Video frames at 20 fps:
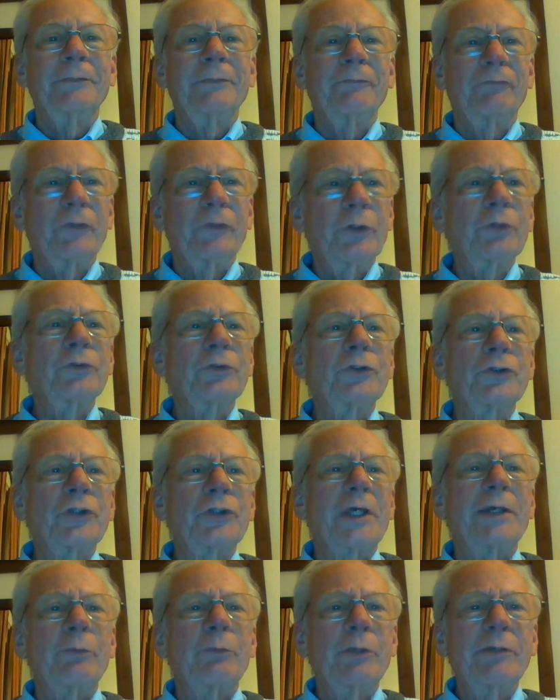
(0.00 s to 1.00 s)
For goodness
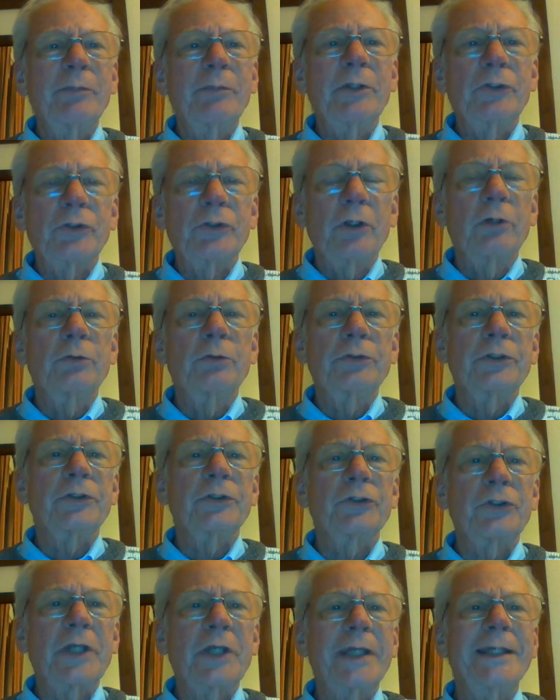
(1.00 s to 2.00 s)
sake, we've been told to
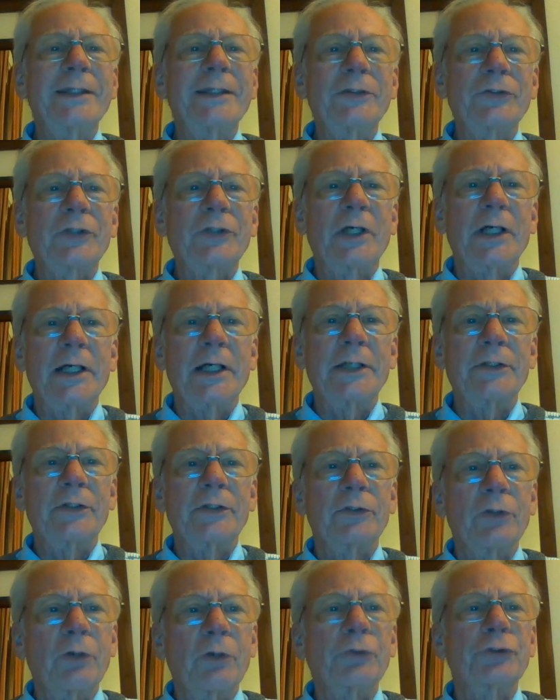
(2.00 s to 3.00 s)
stay inside
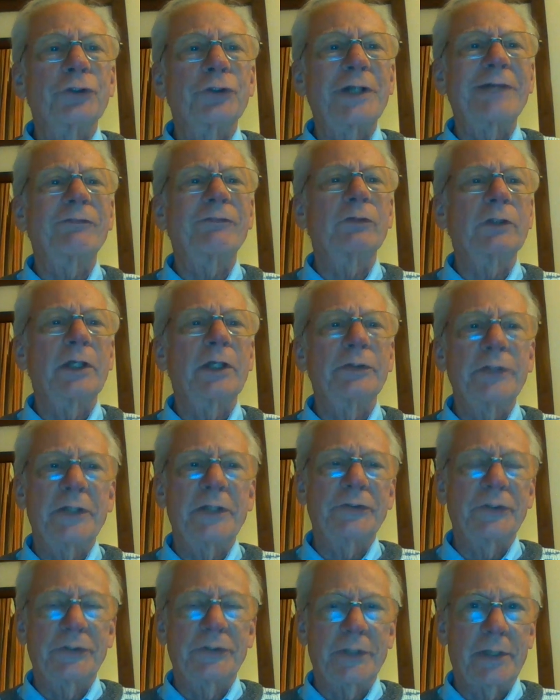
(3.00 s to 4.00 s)
and not travel
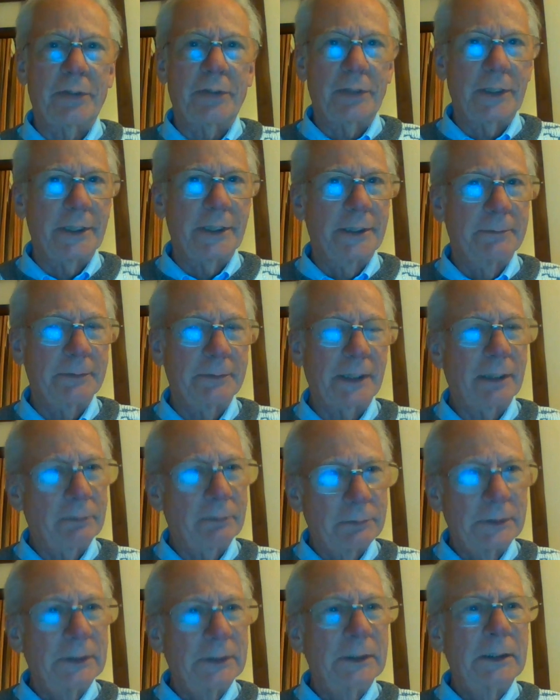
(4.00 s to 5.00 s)
unnecessarily. Now,
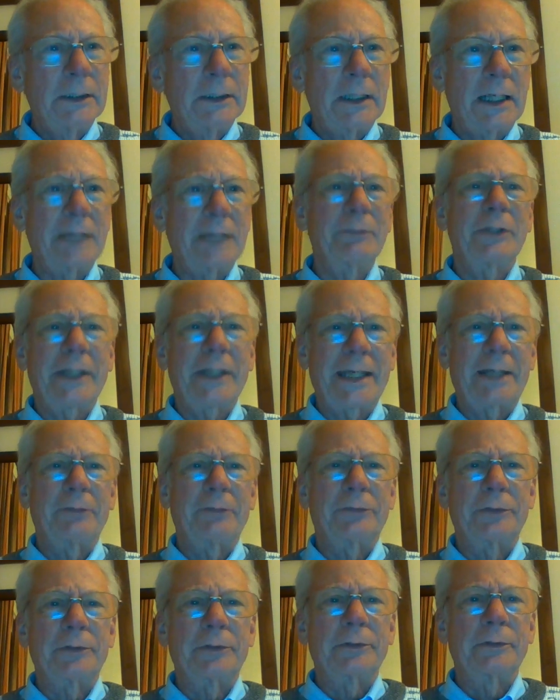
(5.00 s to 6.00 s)
I'm an
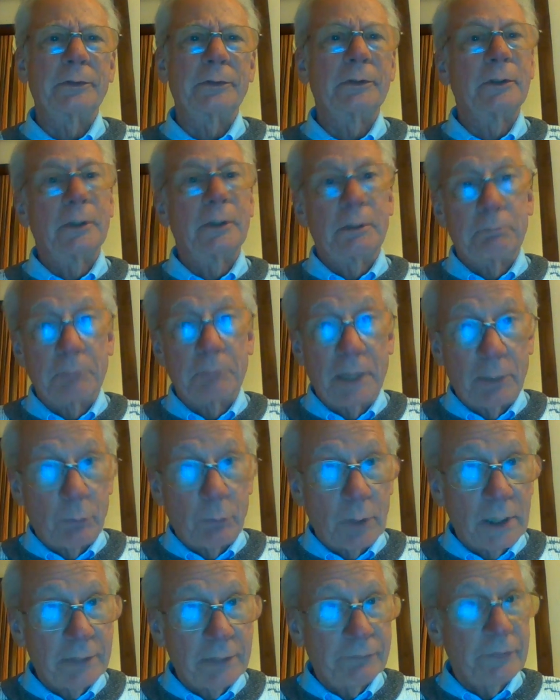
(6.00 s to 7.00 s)
accountant. My
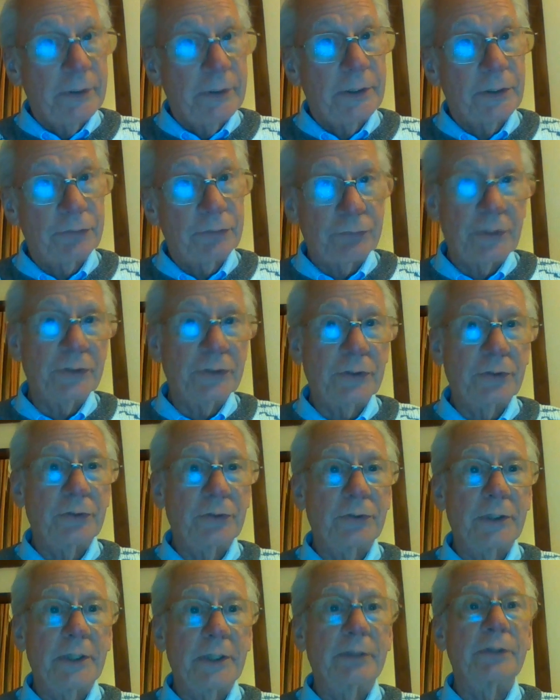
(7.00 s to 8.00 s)
wife is resident
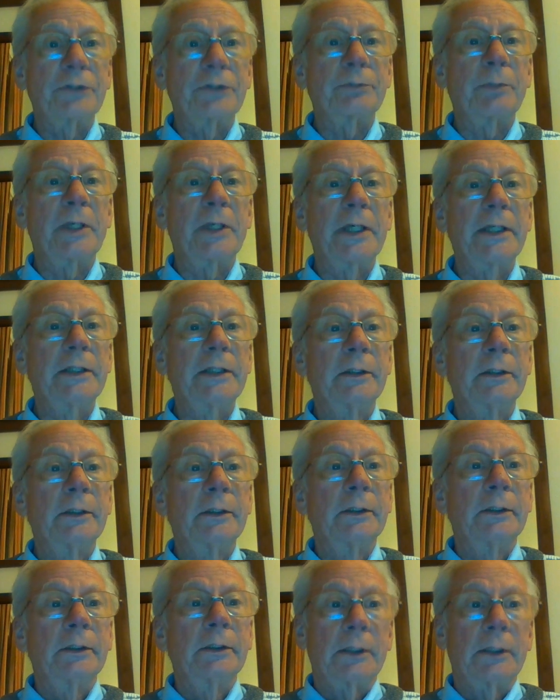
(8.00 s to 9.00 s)
here in Spain
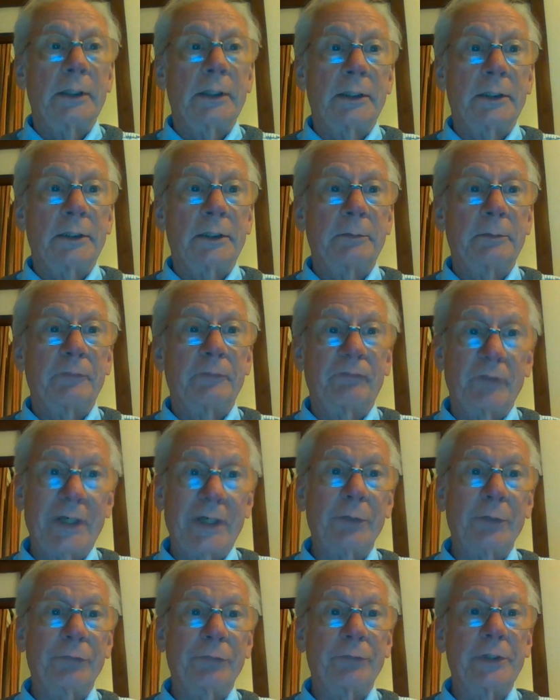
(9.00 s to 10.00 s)
for
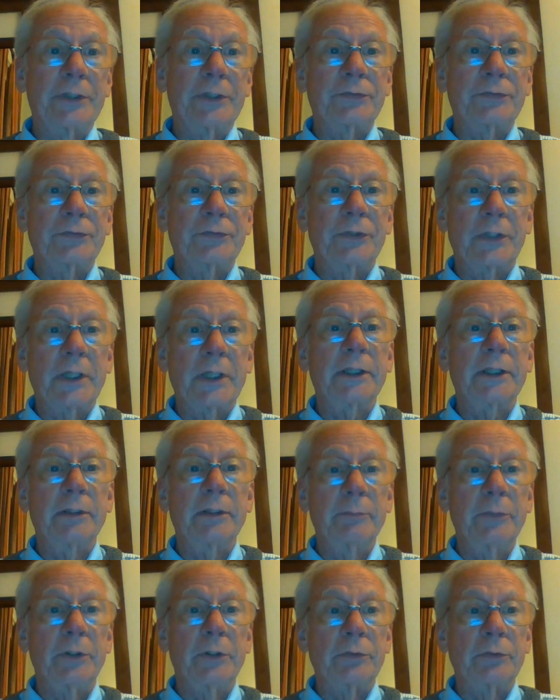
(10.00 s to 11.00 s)
health reasons, and I
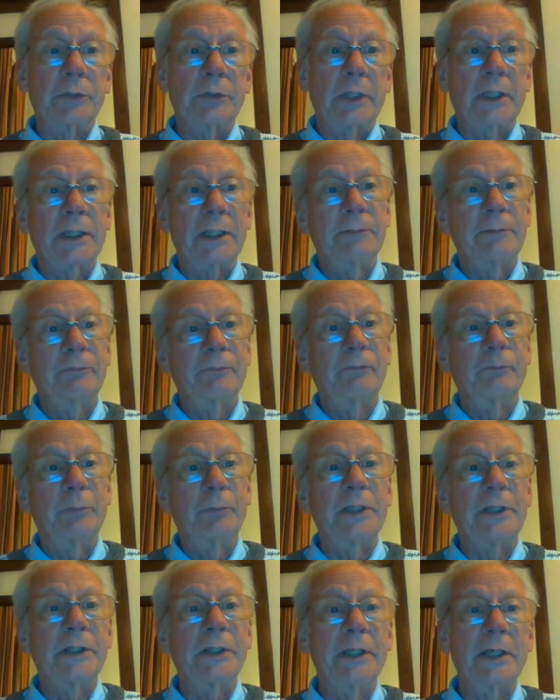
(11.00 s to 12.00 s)
commute. I've
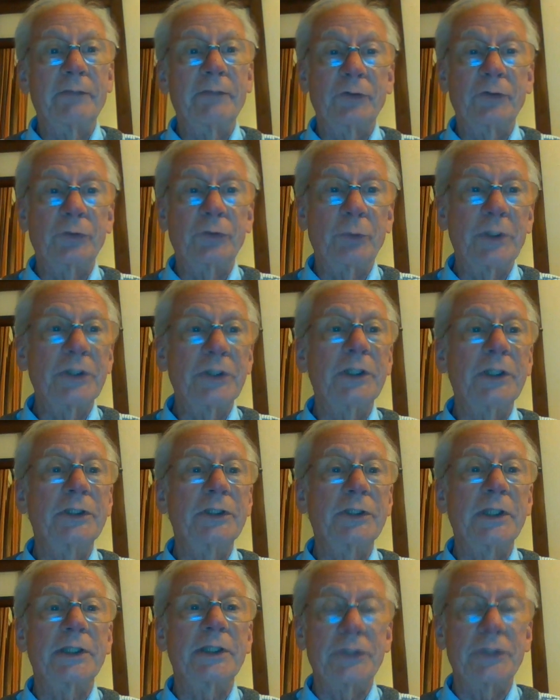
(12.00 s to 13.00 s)
been here for
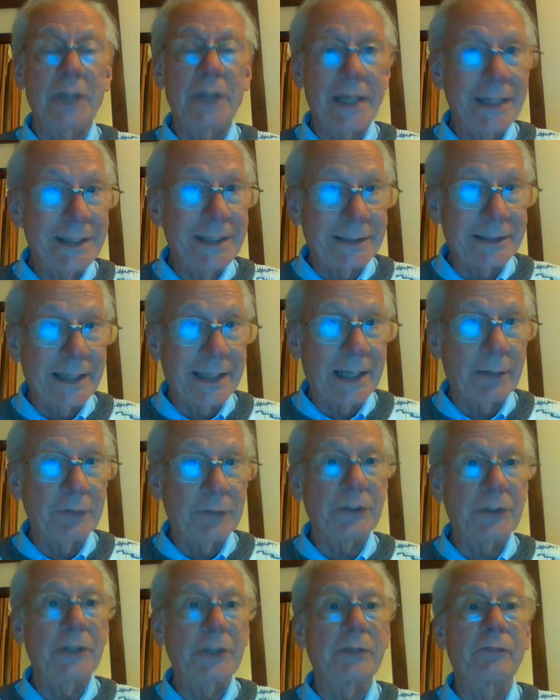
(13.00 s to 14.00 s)
26 days now
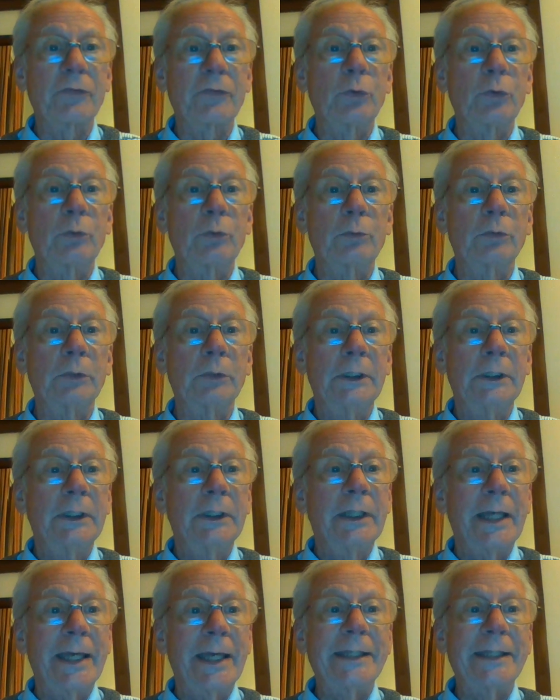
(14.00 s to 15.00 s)
instead of the normal
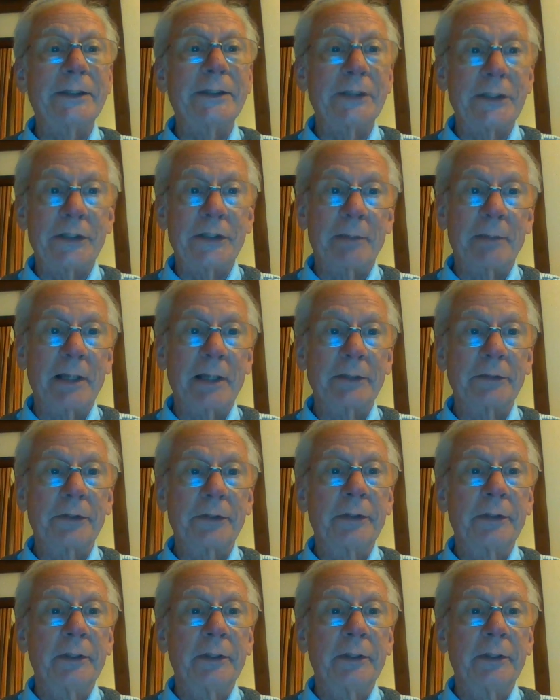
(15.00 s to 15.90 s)
8 in the month